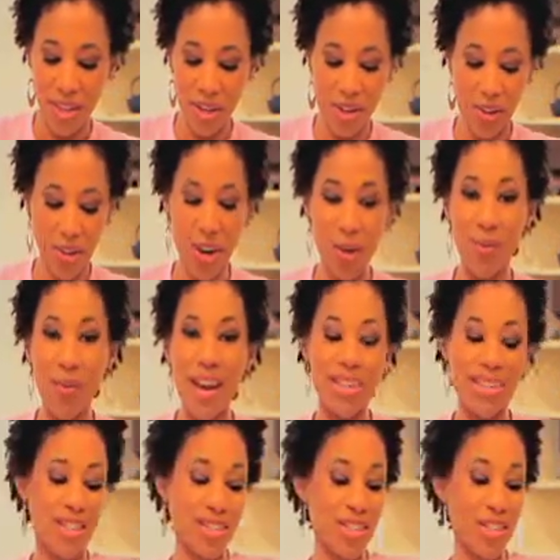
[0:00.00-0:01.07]
Great
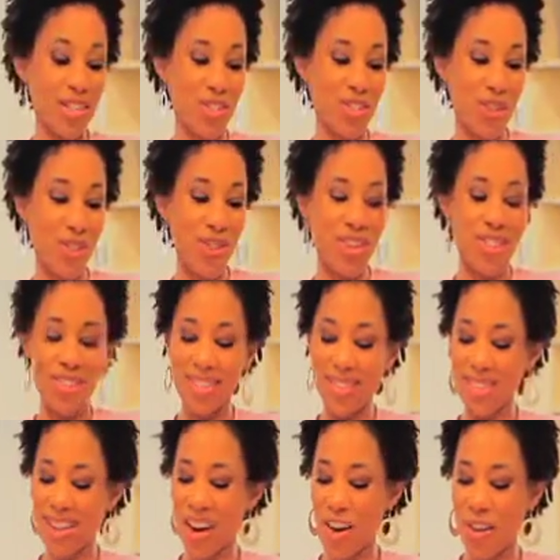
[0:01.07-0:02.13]
way to store it.
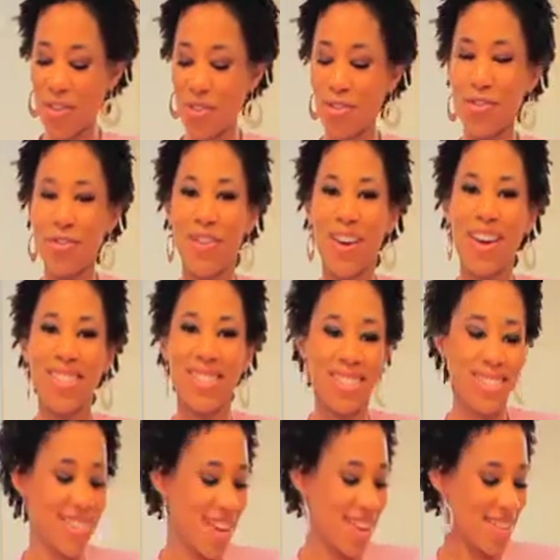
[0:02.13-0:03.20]
Look how fresh
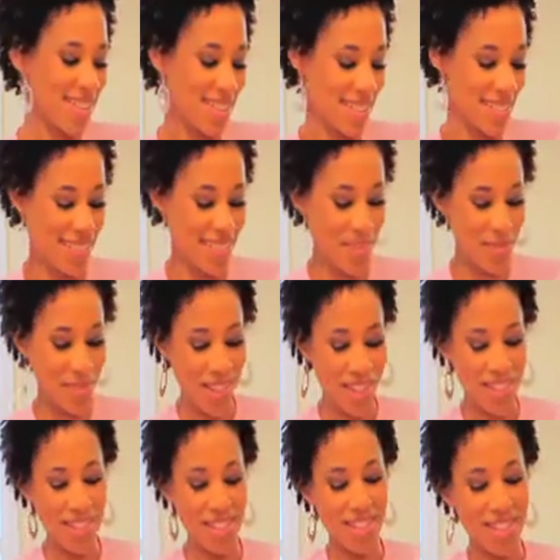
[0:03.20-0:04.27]
that looks. I
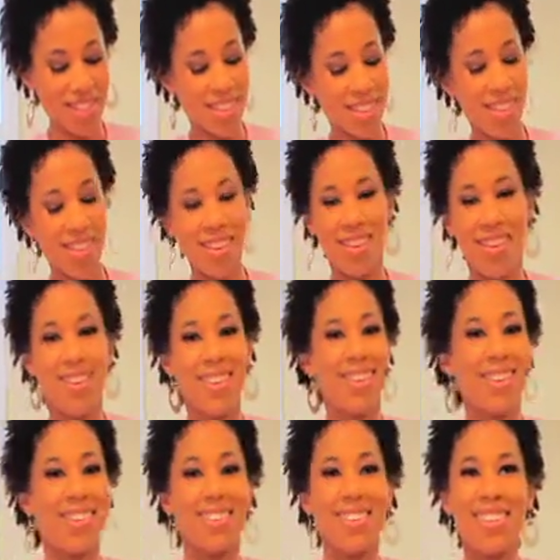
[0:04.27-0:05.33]
mean, just
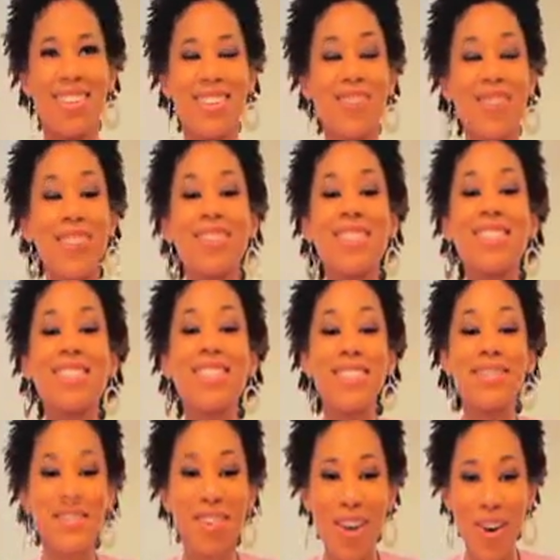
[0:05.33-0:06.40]
if you could
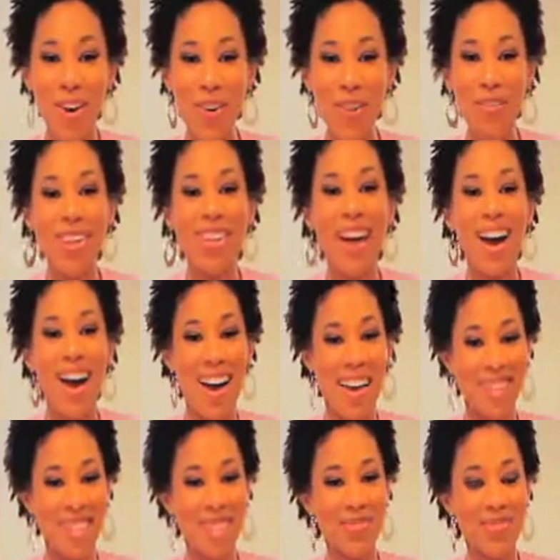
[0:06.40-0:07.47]
smell what
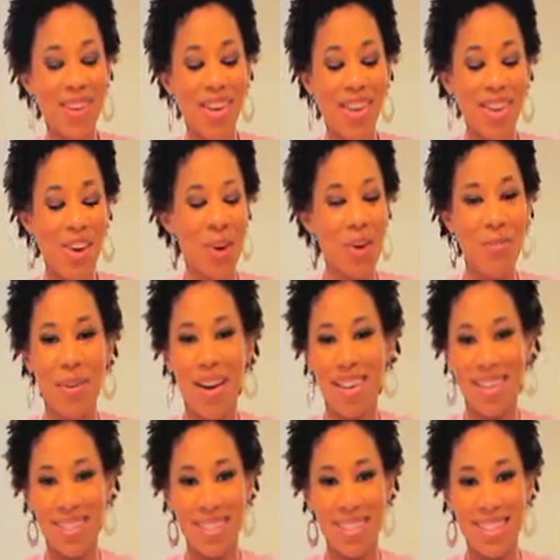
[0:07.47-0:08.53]
I smell, oh
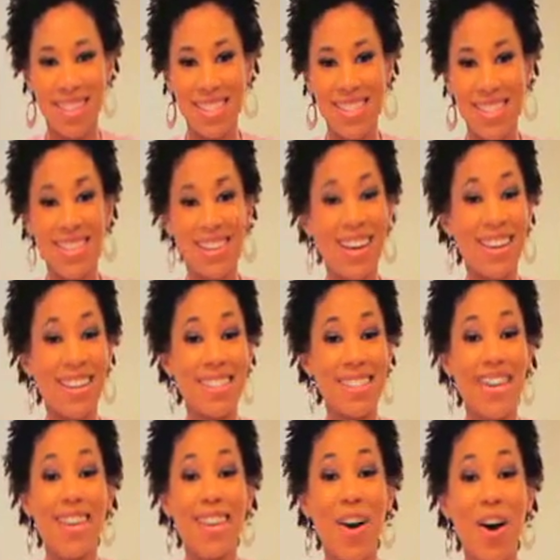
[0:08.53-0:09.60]
my goodness. And like I
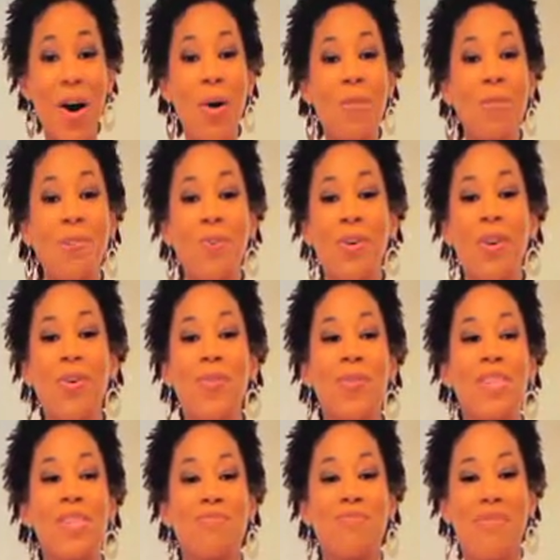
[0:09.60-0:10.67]
said, almond milk
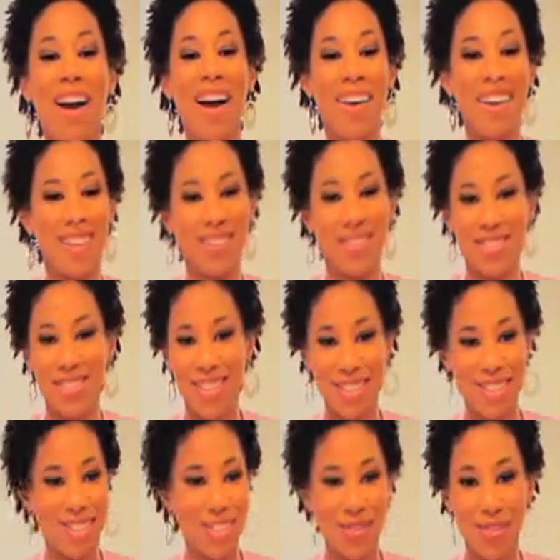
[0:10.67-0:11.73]
was my
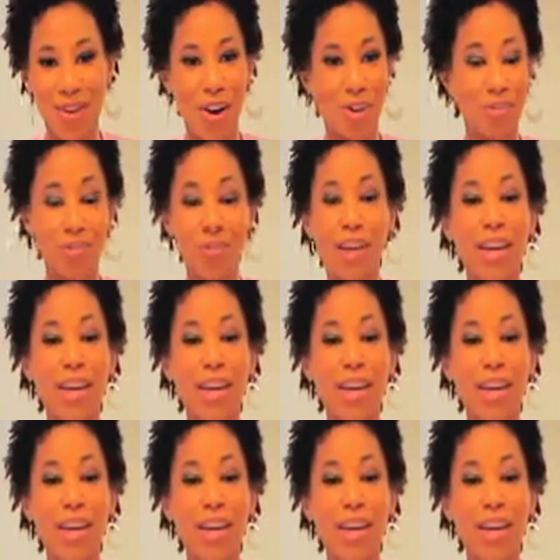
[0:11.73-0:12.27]
introduction to raw food.